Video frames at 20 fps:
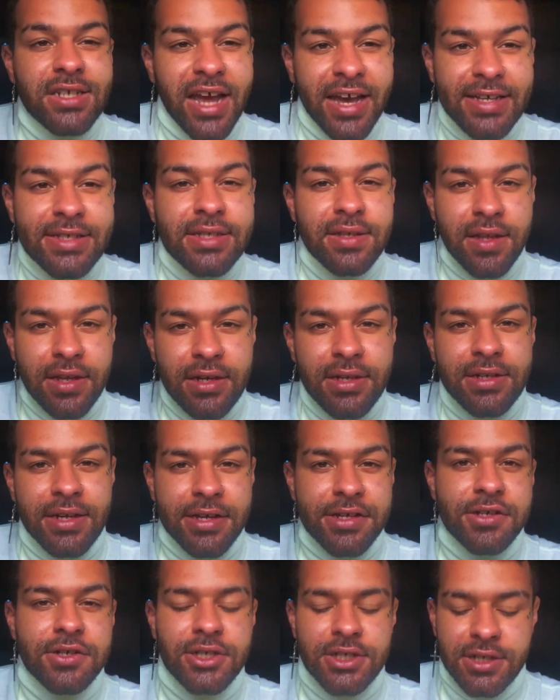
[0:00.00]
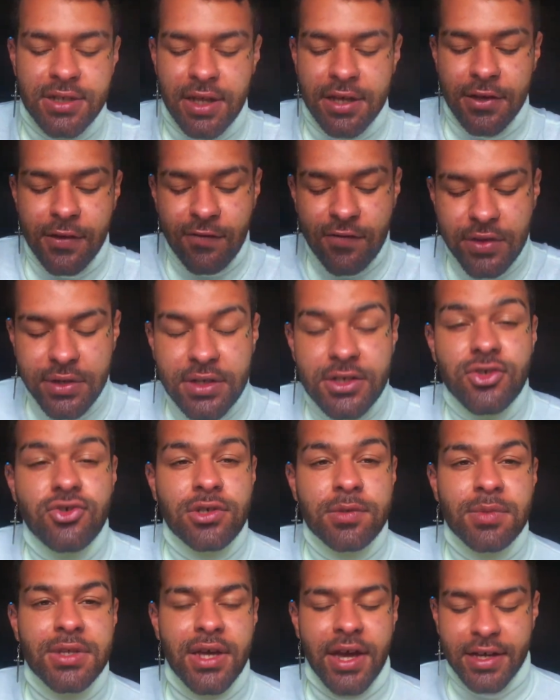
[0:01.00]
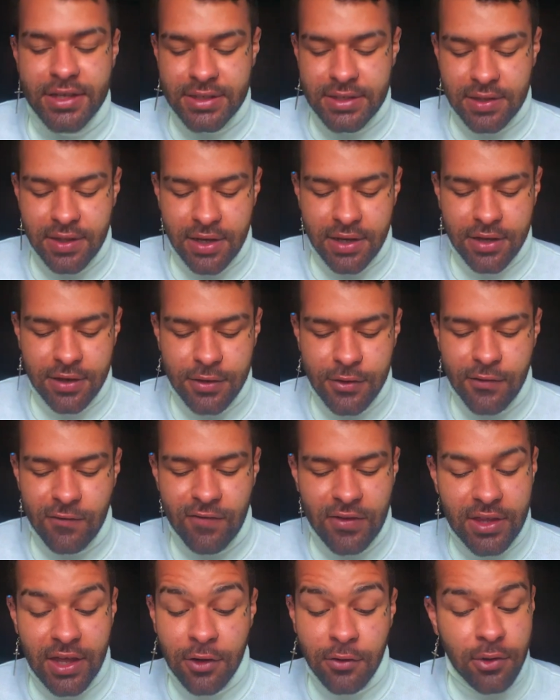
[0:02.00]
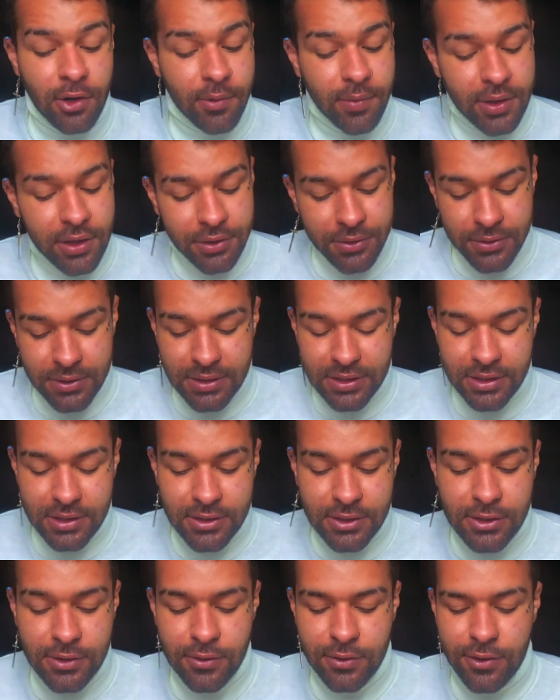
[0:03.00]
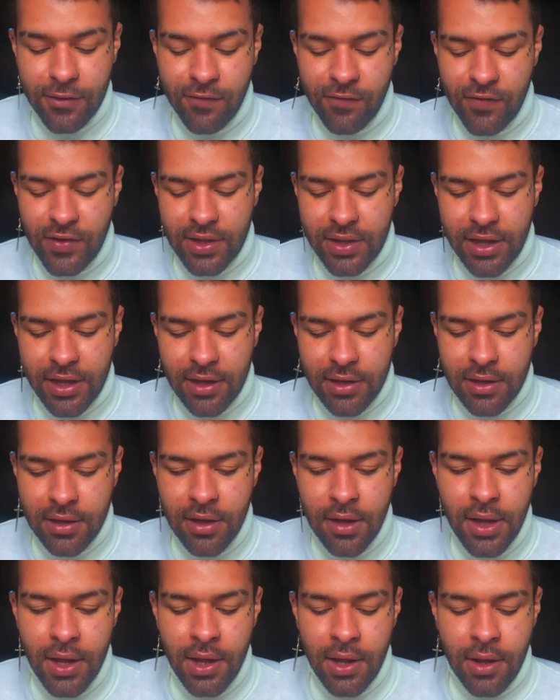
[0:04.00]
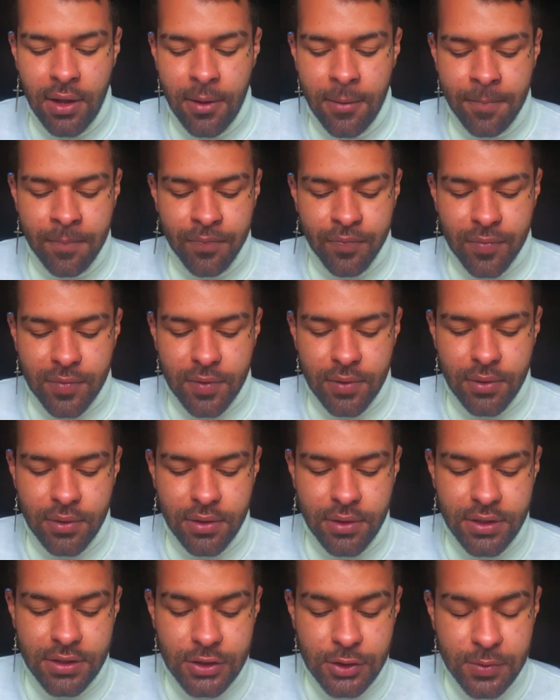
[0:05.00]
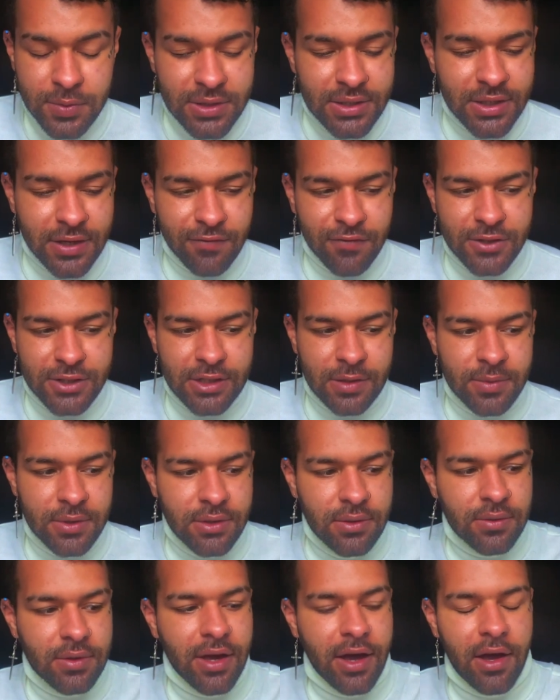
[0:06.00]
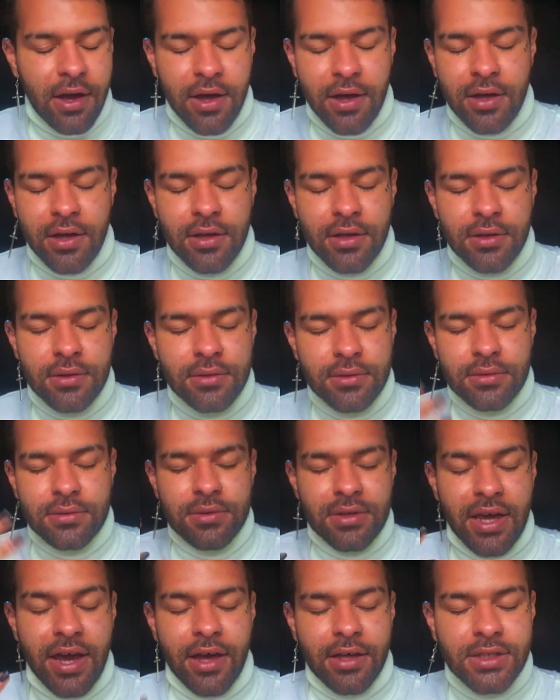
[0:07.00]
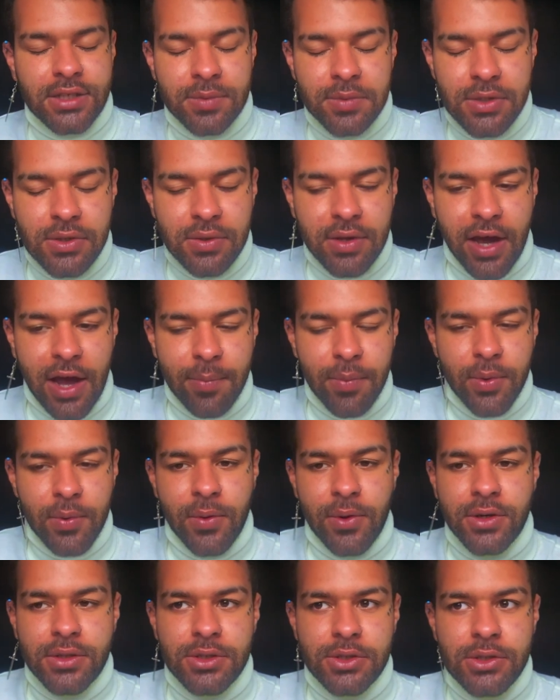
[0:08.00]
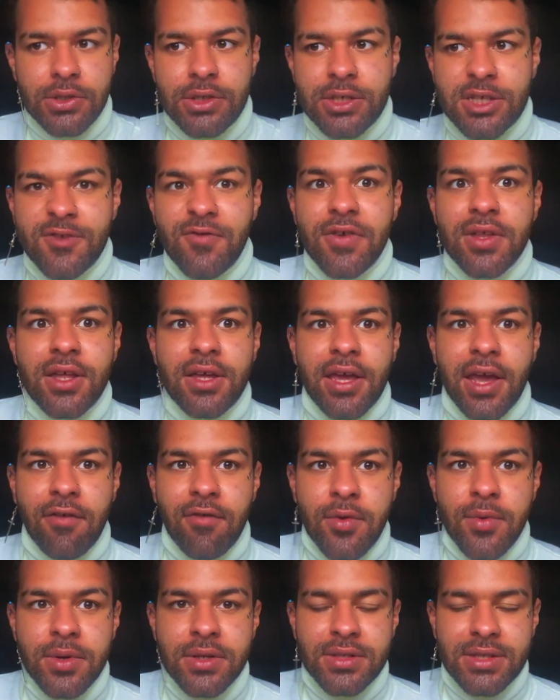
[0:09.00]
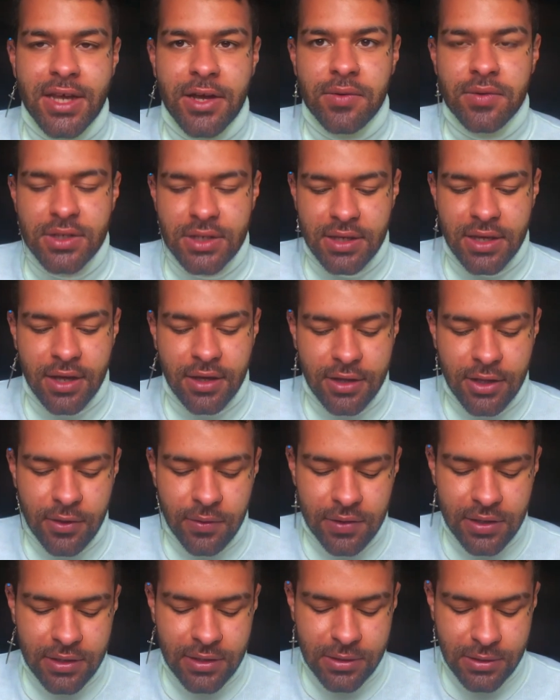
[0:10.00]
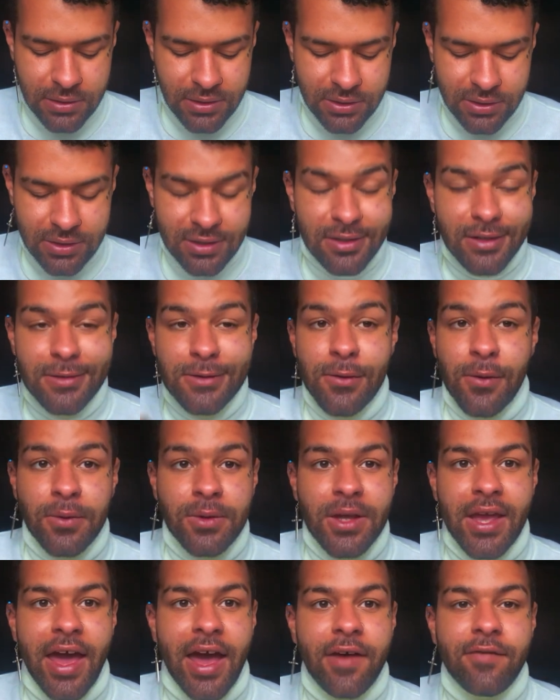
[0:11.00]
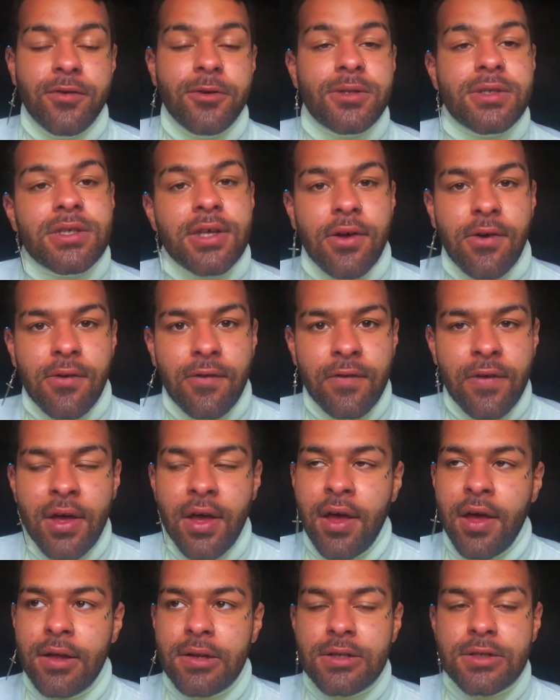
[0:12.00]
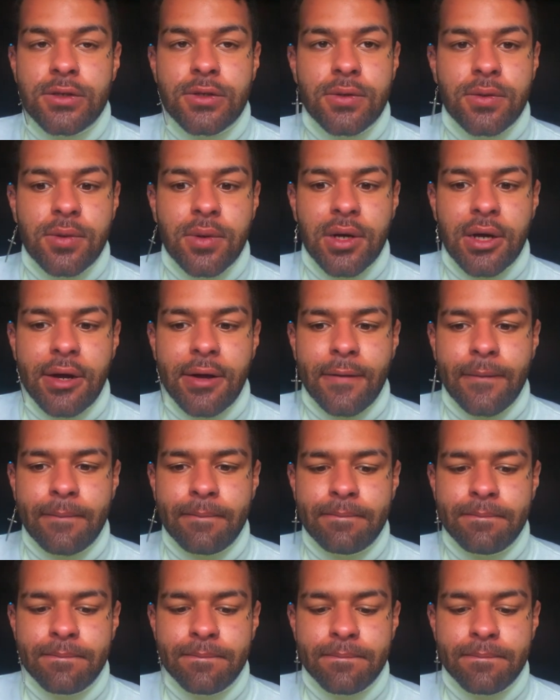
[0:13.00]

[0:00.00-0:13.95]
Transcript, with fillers: isolated energy. Like you feel extremely isolated. You feel like no one understands you. You feel like, it's almost like for some of you, some of you Capricorns, you just feel like everyone's out to get you, and you only have yourself to